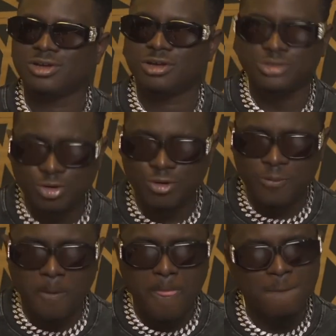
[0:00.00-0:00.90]

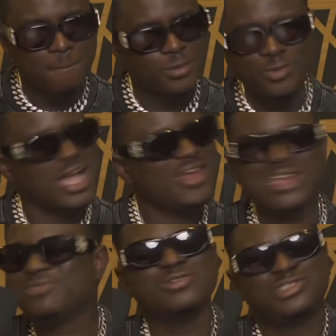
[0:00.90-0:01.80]
So we cannot
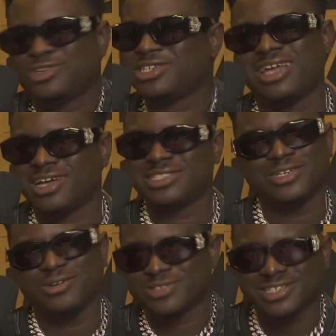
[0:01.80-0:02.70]
even trust
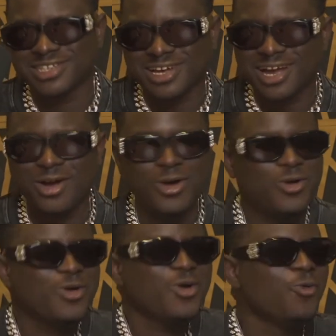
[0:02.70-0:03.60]
ourselves. So
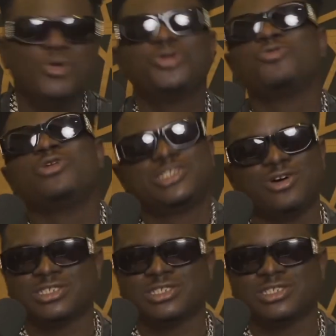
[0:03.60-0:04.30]
who do we trust?